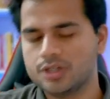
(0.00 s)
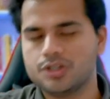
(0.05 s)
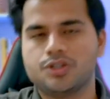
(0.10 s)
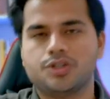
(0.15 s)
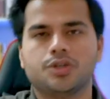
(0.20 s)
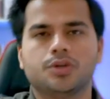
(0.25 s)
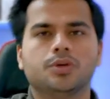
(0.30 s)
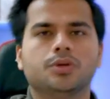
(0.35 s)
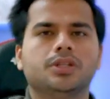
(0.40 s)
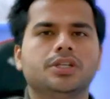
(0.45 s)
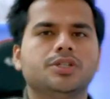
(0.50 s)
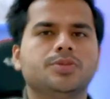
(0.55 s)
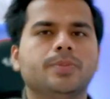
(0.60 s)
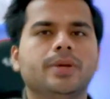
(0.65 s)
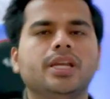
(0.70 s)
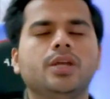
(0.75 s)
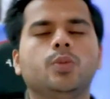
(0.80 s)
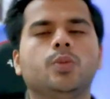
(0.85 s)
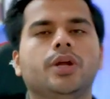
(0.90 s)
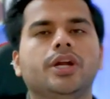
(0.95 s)
So there's
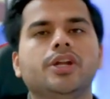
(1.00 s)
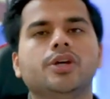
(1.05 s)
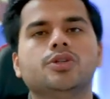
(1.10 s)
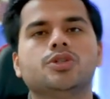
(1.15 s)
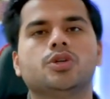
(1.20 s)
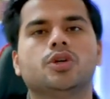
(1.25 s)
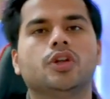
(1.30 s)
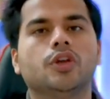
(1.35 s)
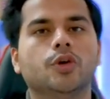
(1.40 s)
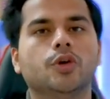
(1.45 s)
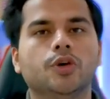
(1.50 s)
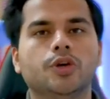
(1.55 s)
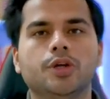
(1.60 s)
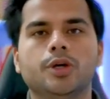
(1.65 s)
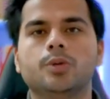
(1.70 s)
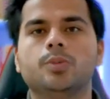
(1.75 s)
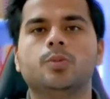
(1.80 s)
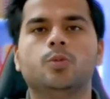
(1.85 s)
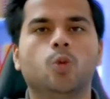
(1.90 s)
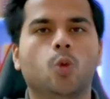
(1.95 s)
many videos on
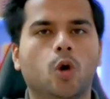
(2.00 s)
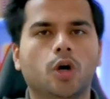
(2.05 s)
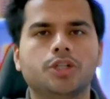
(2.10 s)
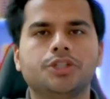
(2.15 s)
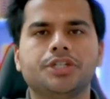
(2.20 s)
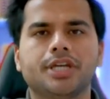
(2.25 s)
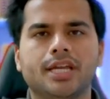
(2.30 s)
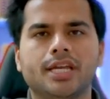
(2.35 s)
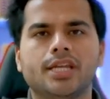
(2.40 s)
YouTube, watch